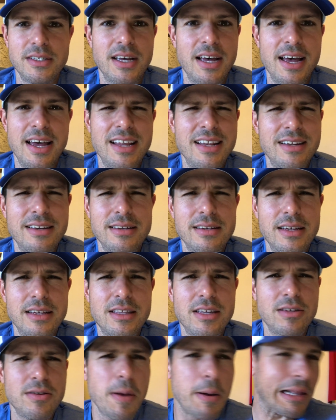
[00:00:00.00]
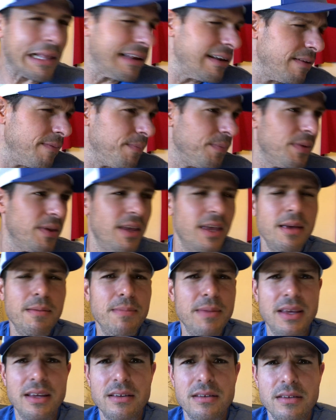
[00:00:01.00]
And it just hit
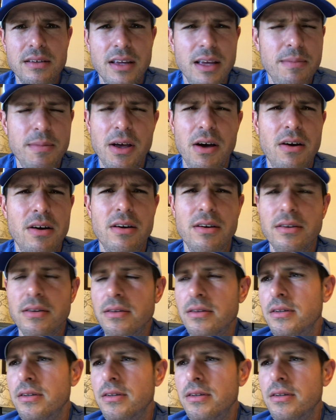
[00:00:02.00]
me hard.